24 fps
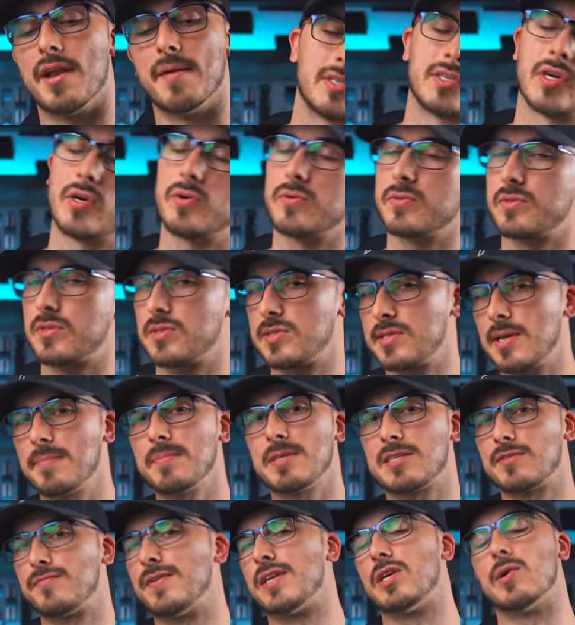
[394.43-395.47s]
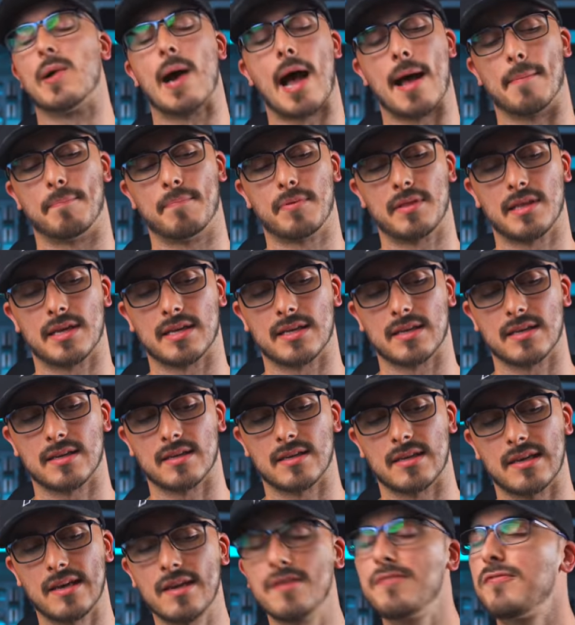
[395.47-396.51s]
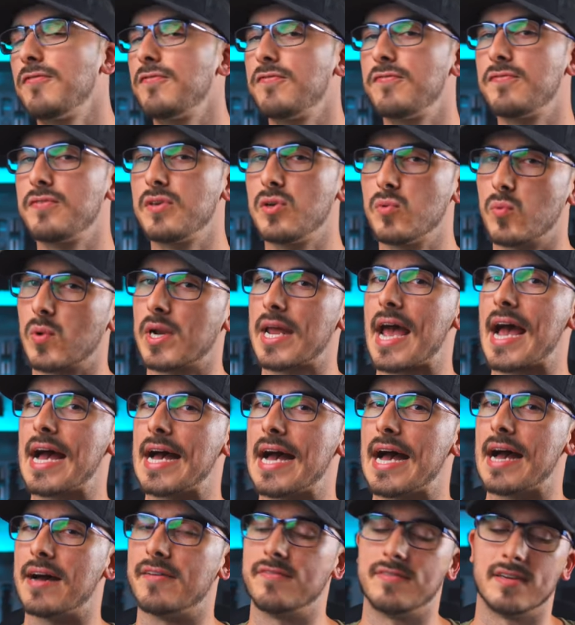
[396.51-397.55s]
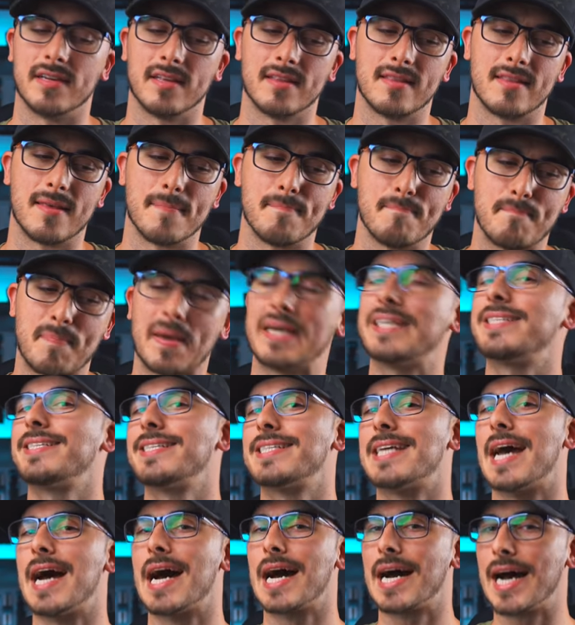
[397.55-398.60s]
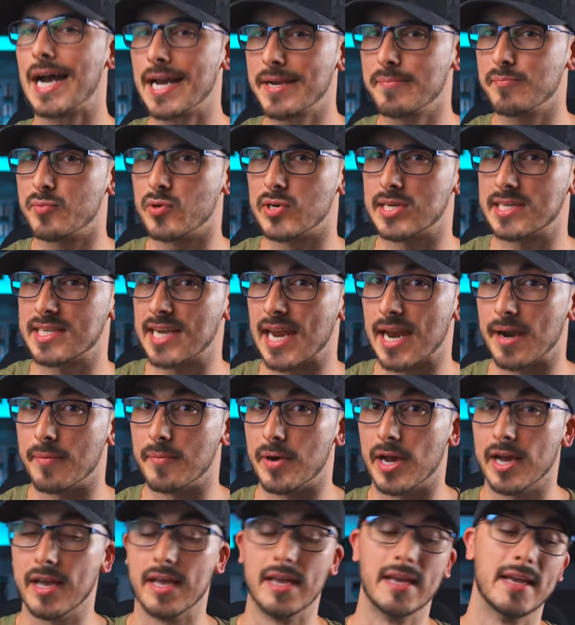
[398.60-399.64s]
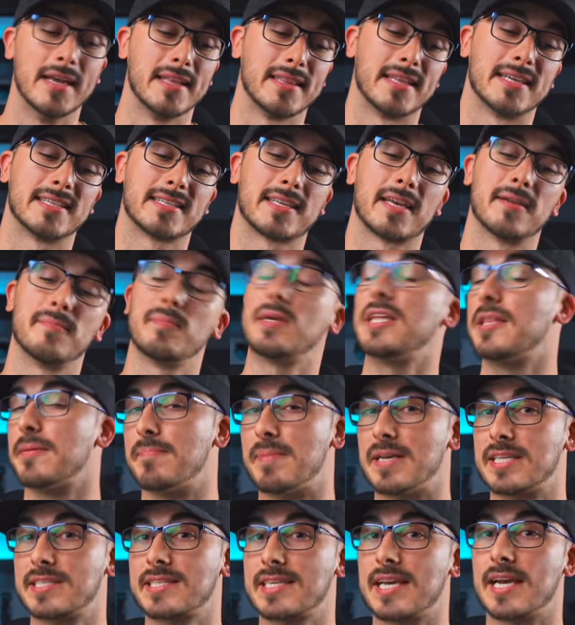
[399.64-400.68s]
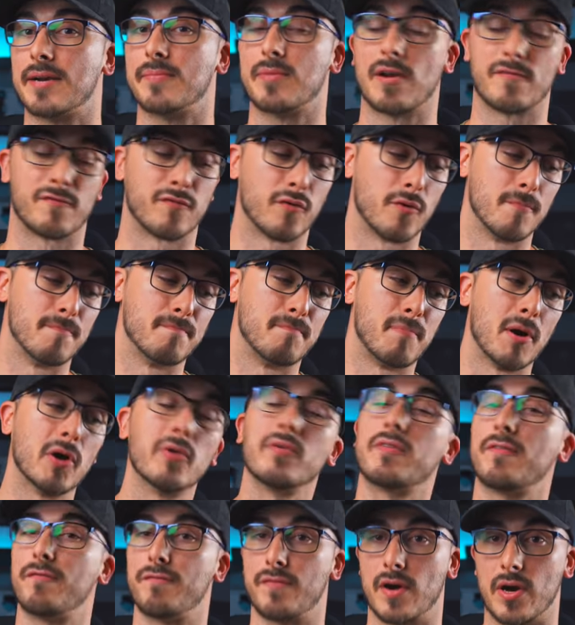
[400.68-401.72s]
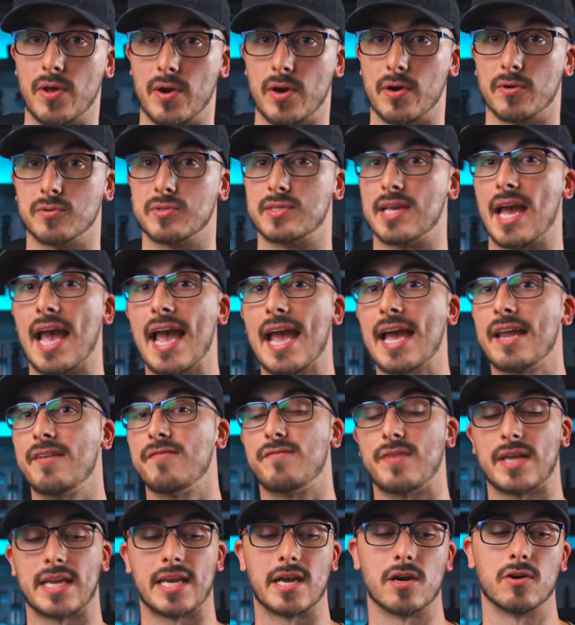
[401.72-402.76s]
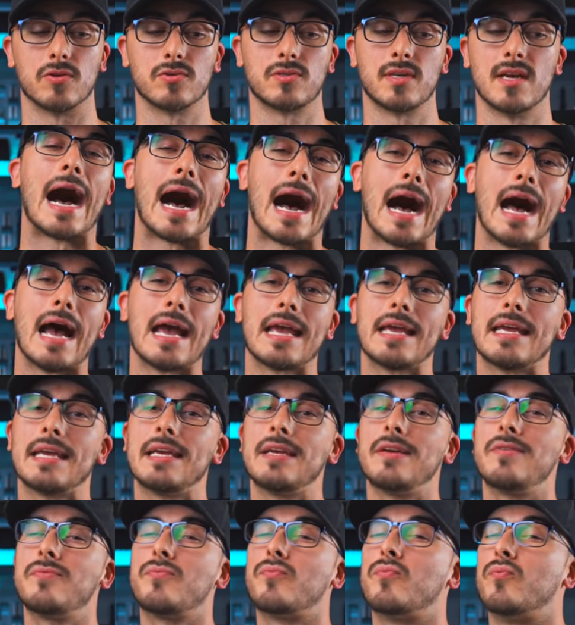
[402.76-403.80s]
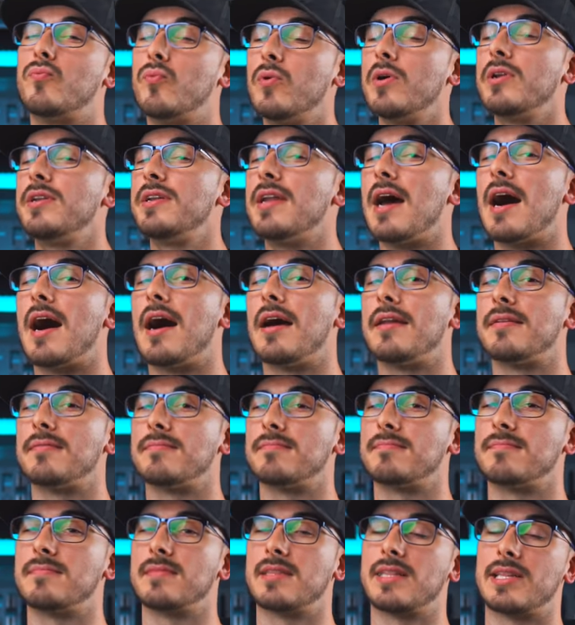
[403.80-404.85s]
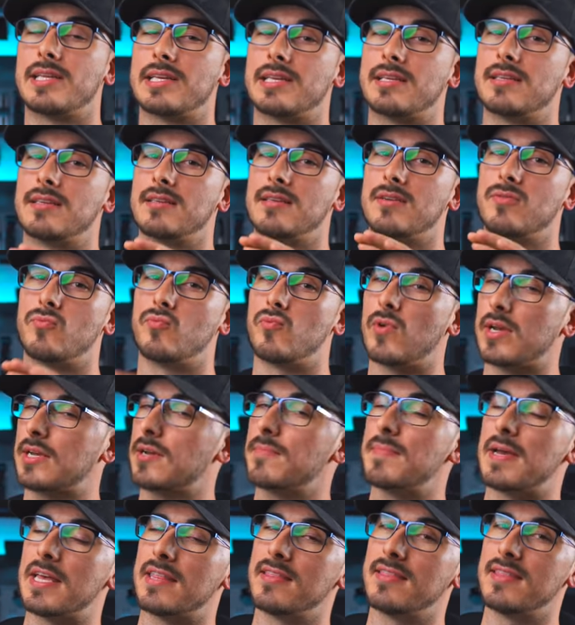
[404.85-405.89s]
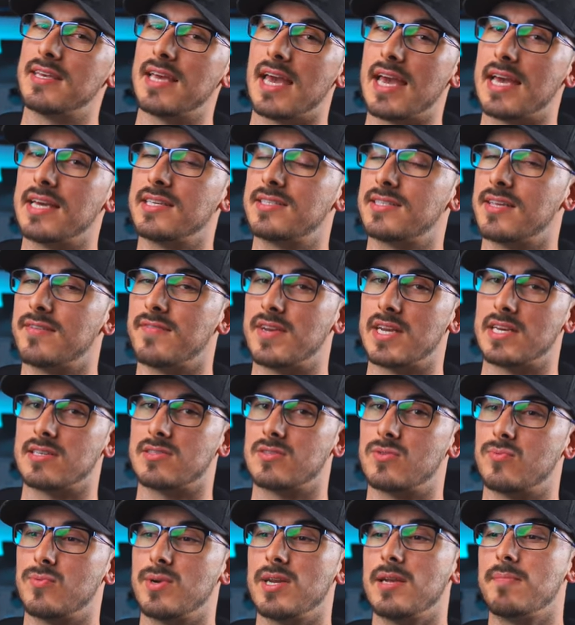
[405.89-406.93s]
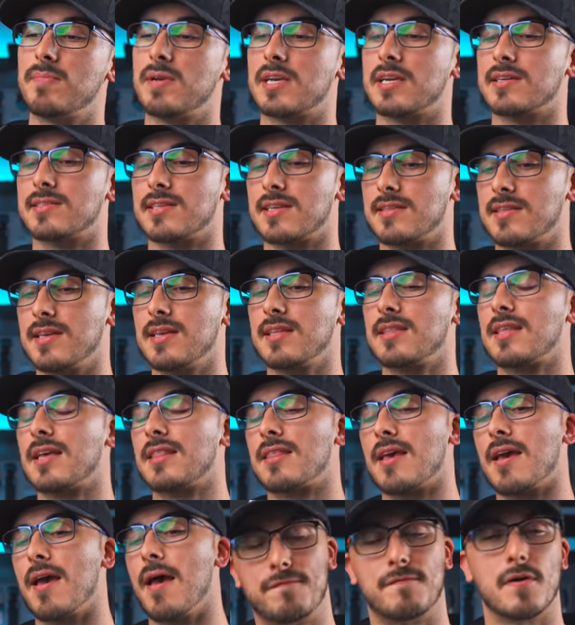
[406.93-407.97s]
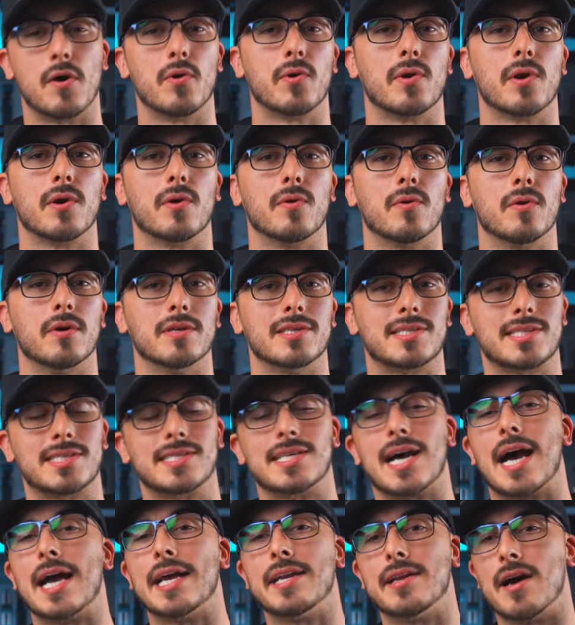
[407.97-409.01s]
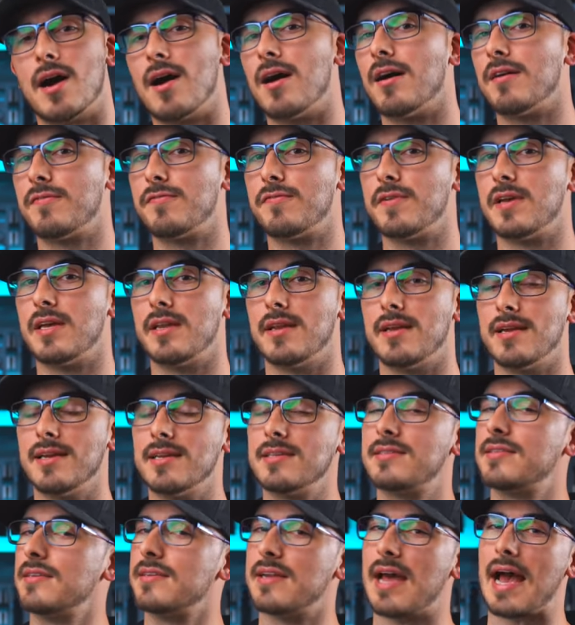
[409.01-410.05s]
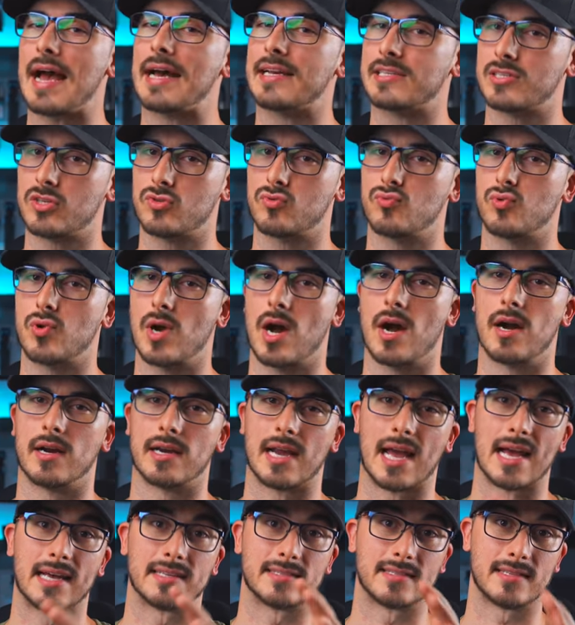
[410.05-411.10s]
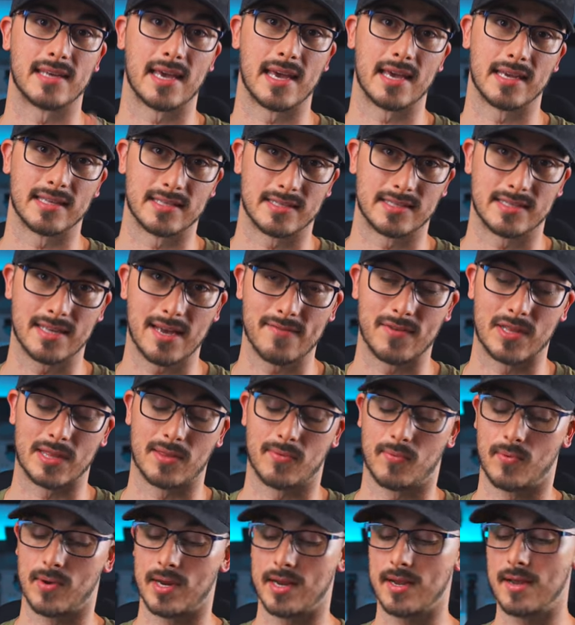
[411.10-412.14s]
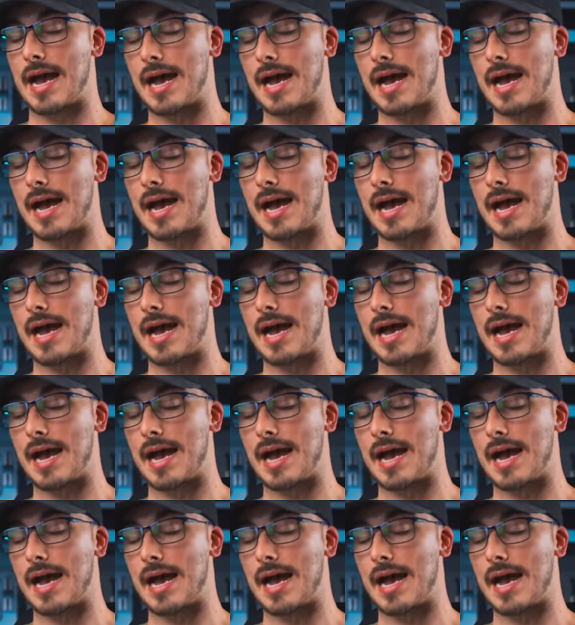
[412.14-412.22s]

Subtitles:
So to sum this video up, like, if you wanna have the best hybrid camera that is gonna be the best camera for both photos and videos, I would not like recommend the A7S III, because I think that the photo side of it isn't as strong as the A7 III.